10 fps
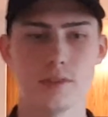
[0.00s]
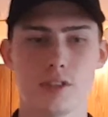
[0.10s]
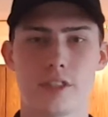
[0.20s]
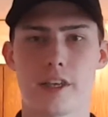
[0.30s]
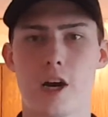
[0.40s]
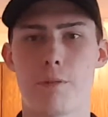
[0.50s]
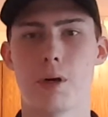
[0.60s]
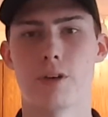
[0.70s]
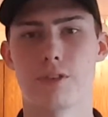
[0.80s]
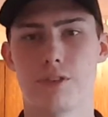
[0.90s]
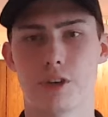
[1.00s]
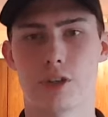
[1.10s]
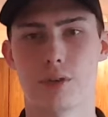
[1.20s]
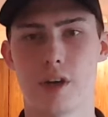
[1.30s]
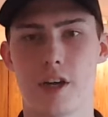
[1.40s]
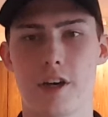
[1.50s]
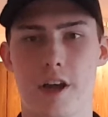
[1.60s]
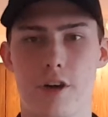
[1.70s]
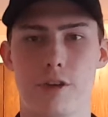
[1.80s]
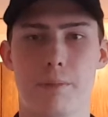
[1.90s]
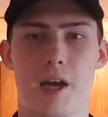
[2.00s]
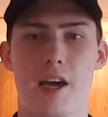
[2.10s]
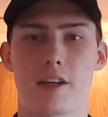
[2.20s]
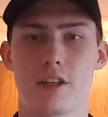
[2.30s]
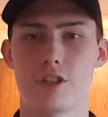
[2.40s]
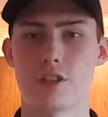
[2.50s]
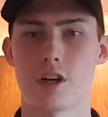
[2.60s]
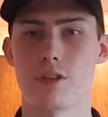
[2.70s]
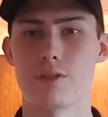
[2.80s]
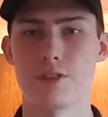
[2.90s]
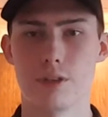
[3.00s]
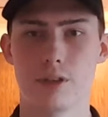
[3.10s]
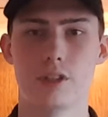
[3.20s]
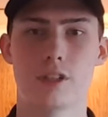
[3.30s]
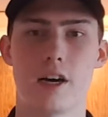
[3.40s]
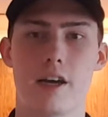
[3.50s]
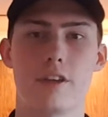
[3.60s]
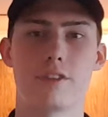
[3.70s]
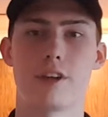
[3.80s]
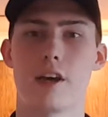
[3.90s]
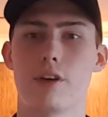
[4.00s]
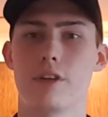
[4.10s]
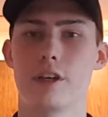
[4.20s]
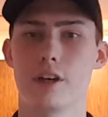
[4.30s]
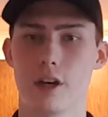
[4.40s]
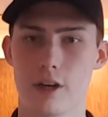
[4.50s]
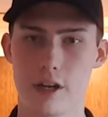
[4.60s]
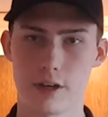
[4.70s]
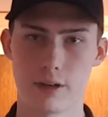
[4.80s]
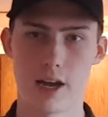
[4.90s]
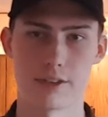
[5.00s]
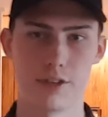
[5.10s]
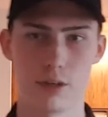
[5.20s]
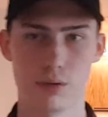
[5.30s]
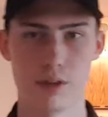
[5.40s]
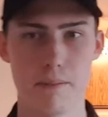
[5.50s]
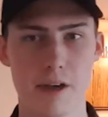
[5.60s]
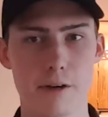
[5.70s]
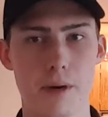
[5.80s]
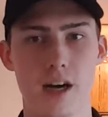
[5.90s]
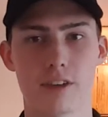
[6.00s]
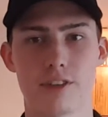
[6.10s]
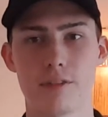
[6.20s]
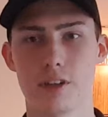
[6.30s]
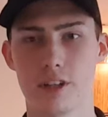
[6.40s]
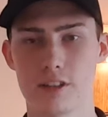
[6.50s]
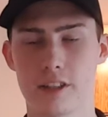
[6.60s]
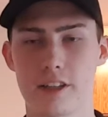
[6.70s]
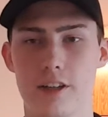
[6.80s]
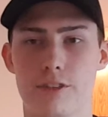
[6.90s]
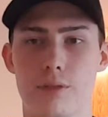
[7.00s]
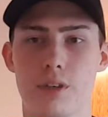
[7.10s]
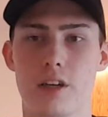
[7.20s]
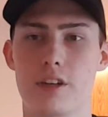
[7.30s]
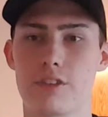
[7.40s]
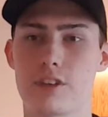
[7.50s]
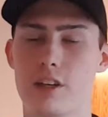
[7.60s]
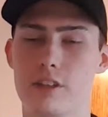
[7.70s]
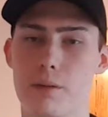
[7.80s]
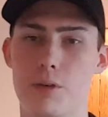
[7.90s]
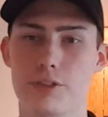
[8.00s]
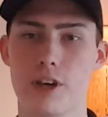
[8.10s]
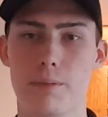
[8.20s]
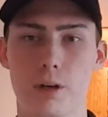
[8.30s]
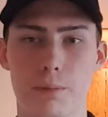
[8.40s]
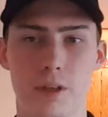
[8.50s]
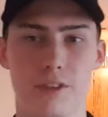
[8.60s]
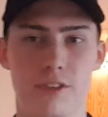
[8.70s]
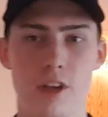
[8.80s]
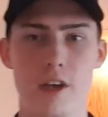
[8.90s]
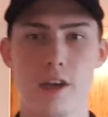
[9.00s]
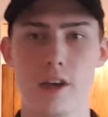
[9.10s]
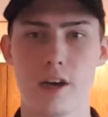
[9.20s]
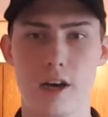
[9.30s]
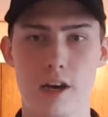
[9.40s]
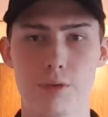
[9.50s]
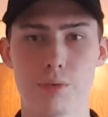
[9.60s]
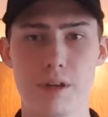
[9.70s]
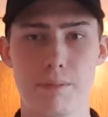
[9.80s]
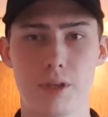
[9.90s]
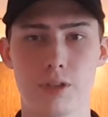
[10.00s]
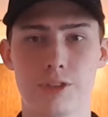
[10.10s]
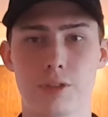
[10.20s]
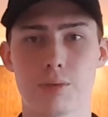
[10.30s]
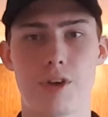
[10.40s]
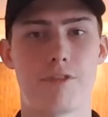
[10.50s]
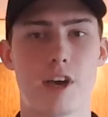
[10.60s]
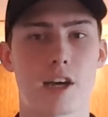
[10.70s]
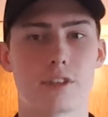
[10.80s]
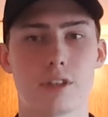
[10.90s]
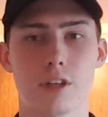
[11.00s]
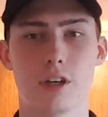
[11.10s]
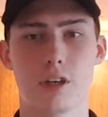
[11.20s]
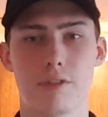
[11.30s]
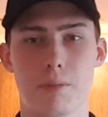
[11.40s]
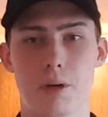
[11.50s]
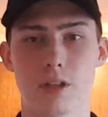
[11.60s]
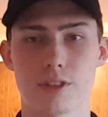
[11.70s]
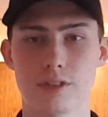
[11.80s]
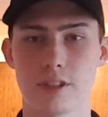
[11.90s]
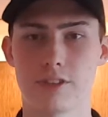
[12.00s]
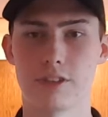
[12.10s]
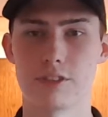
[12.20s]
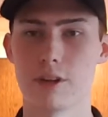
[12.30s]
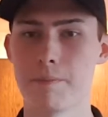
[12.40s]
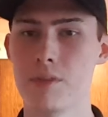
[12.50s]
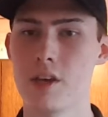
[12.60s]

like how parcels are created, how they're packaged, how they're serialized, how they are interacting with the mailbox, everything like that. So this is kind of like a multi-purpose rebuild and refactor of the parceling system.